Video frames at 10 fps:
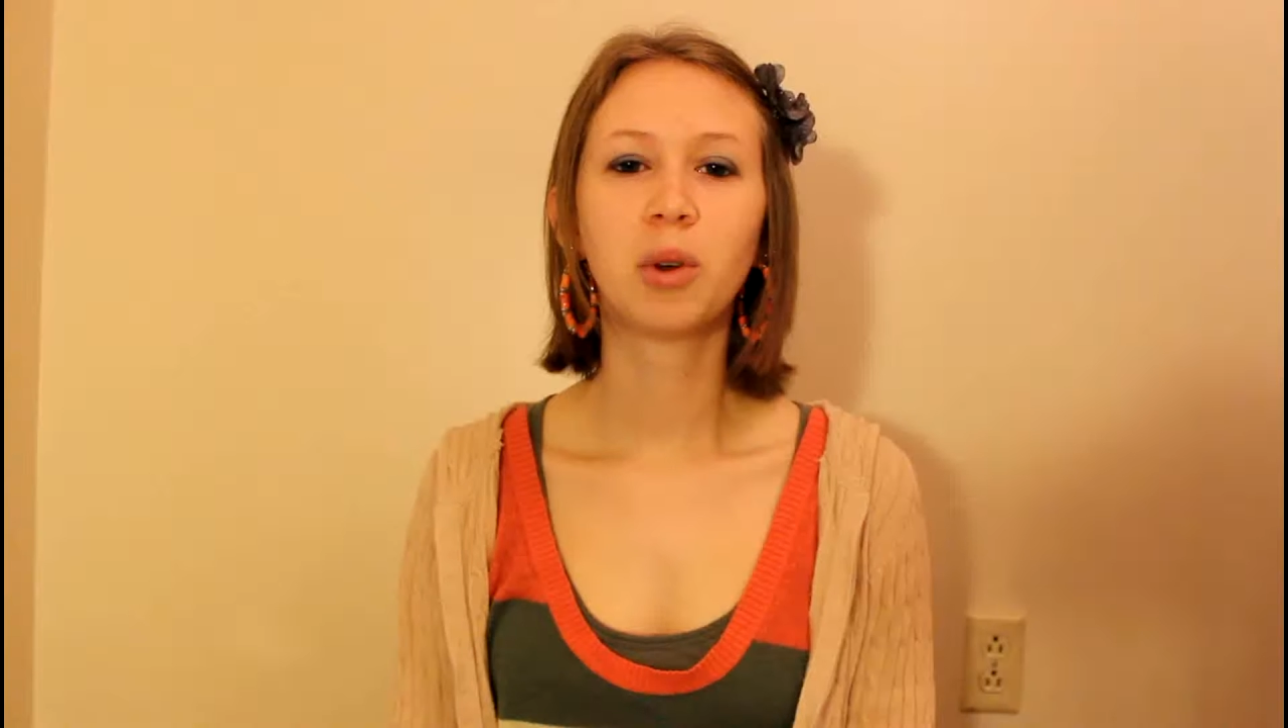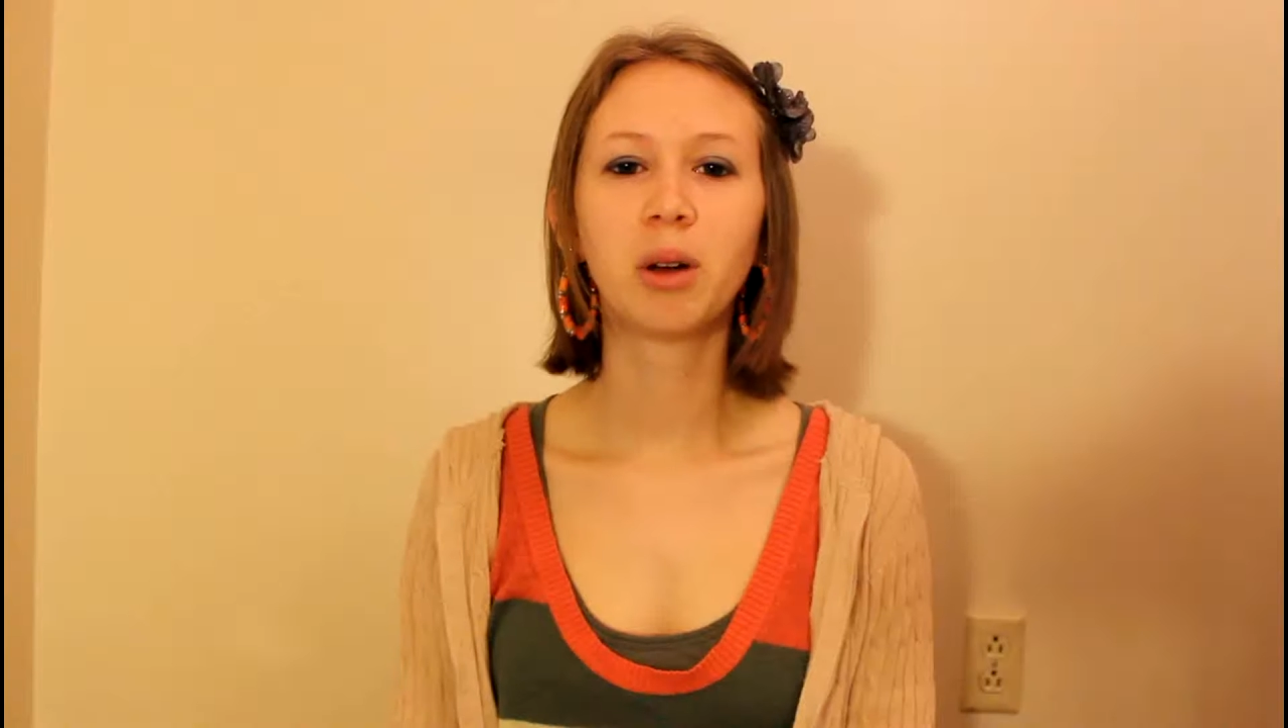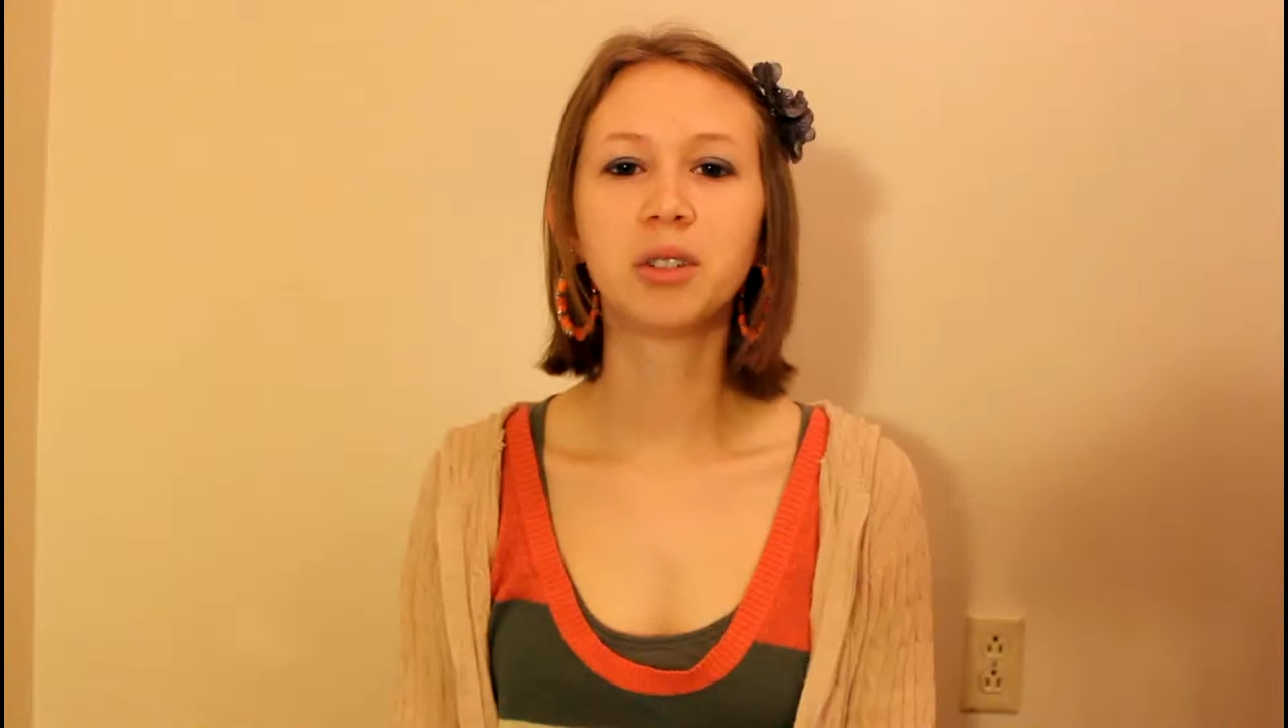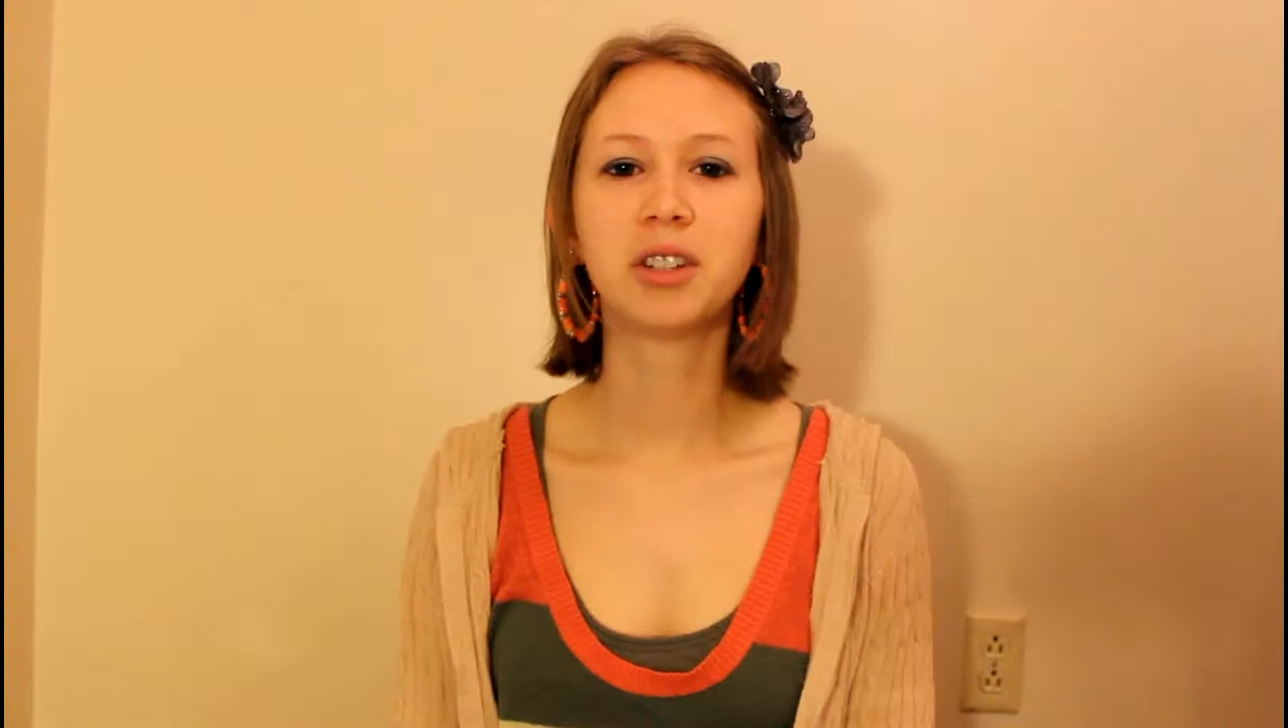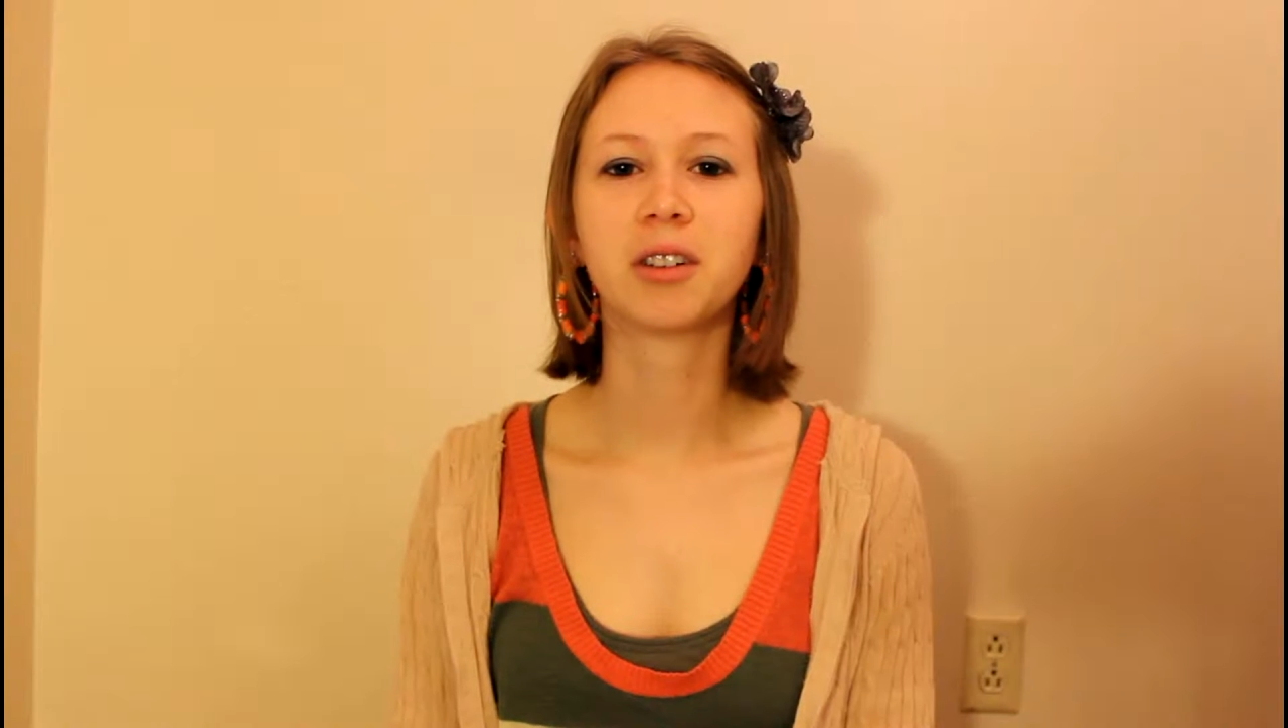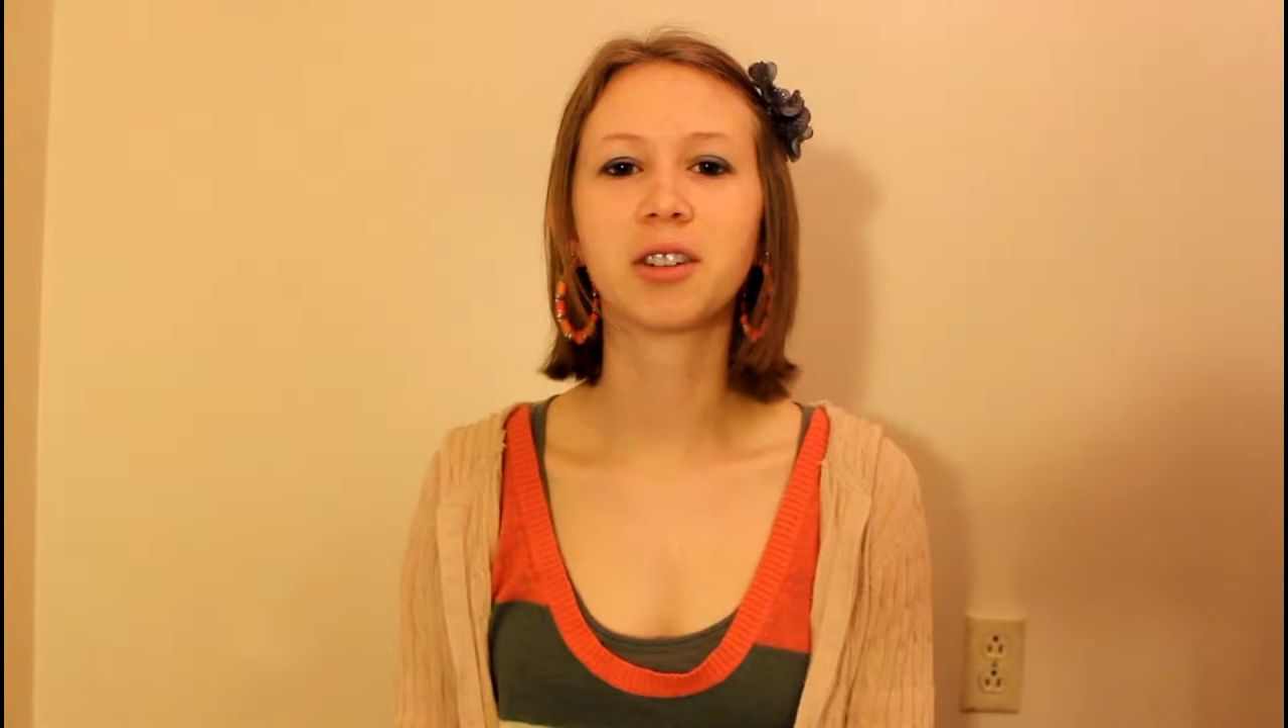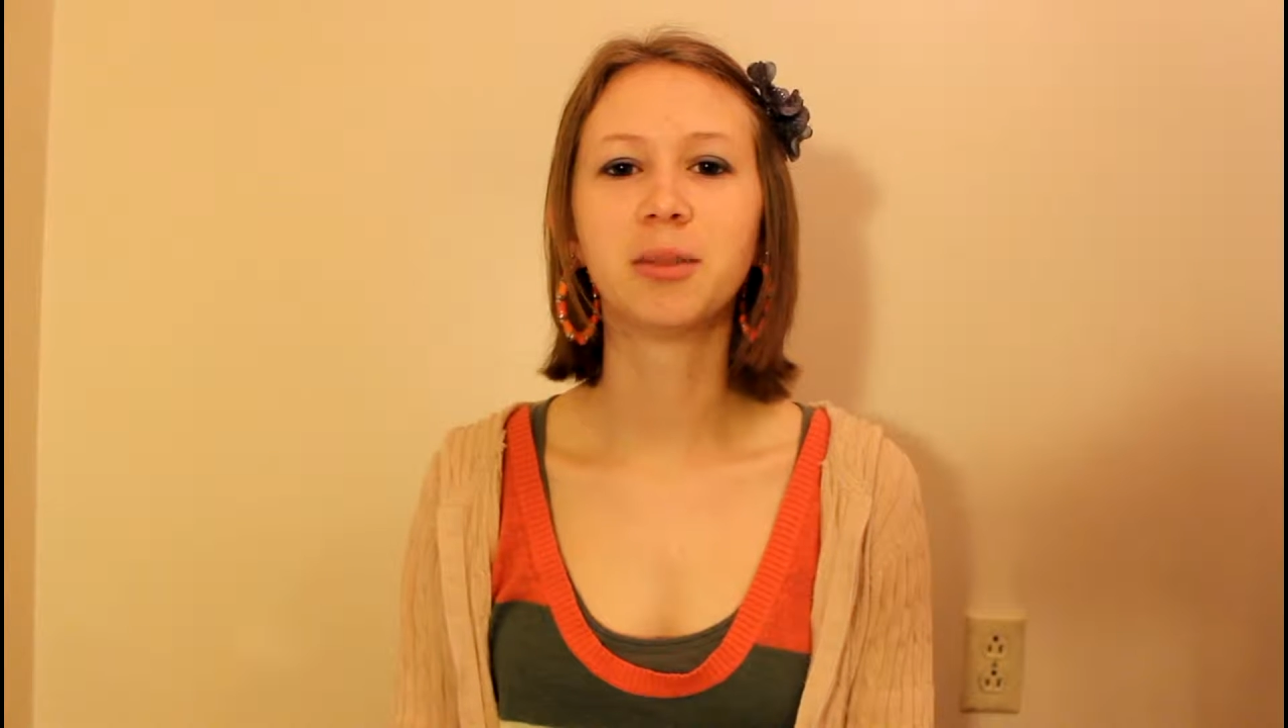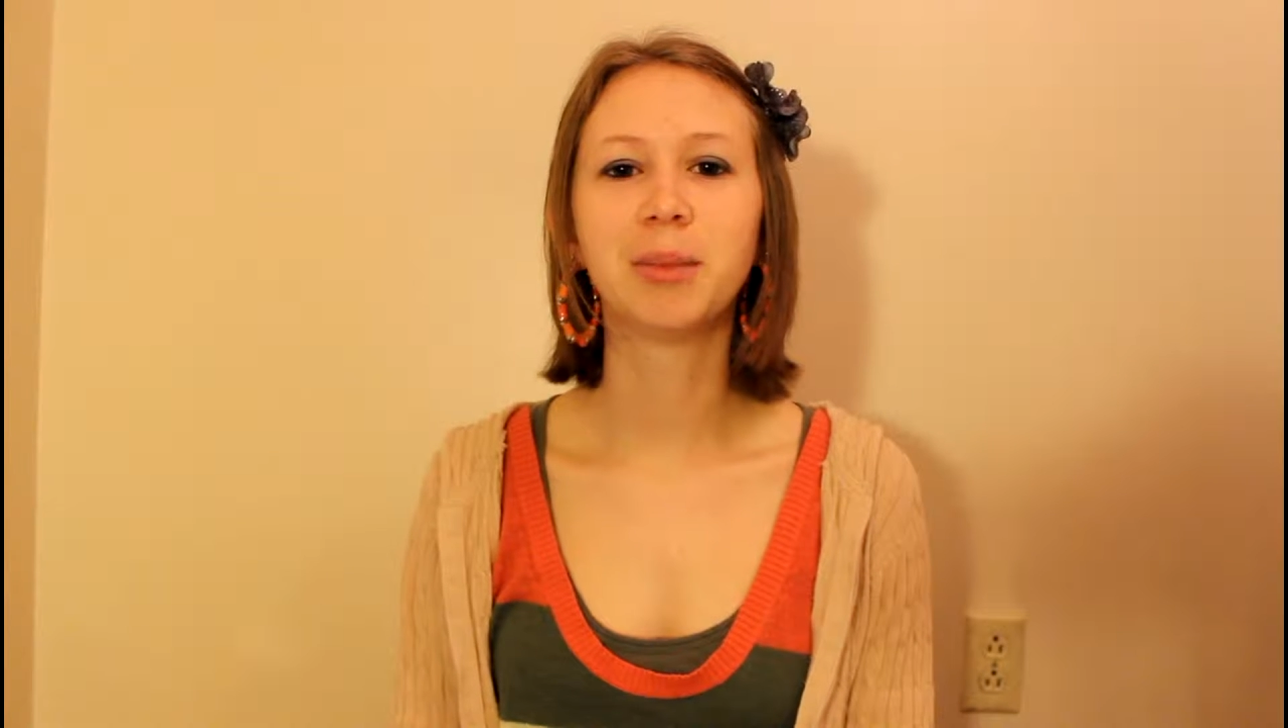When I was younger,